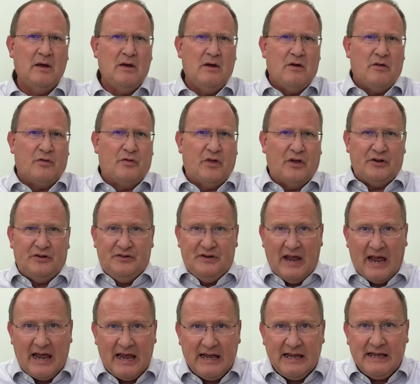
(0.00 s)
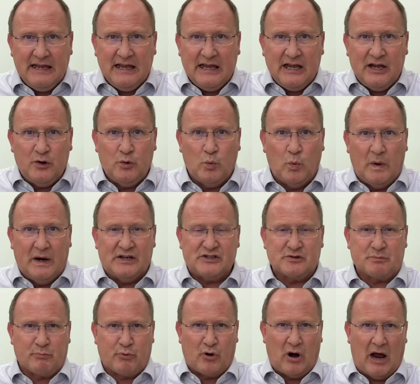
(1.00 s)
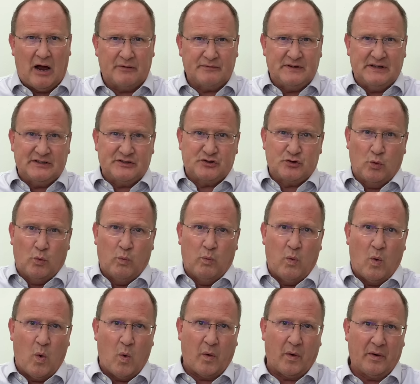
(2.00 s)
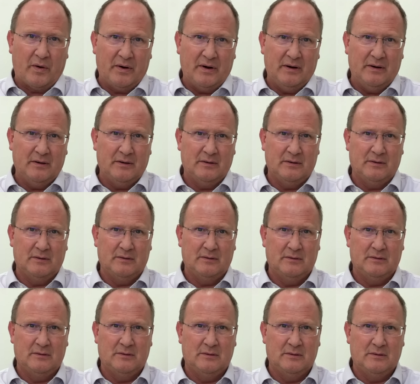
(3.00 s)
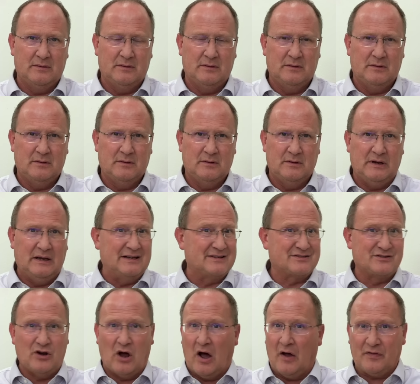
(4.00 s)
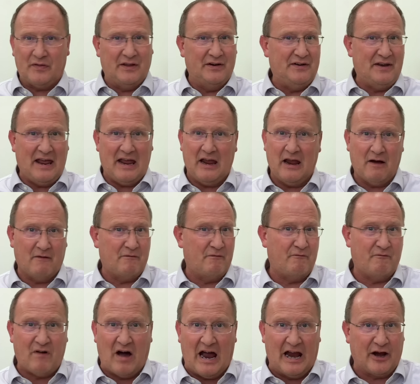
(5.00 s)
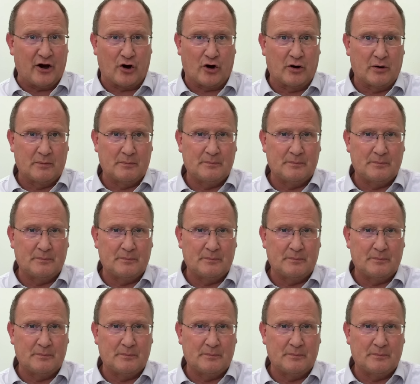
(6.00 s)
The day in which prophets warn is not the day of fire.